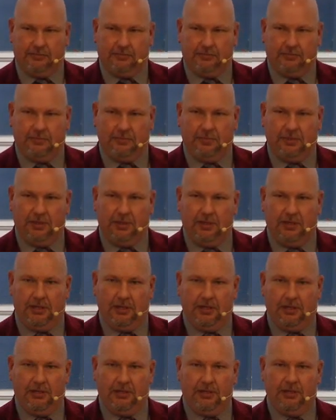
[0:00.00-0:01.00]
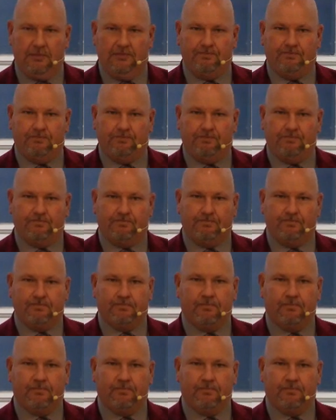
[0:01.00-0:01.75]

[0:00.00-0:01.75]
Nothing is said.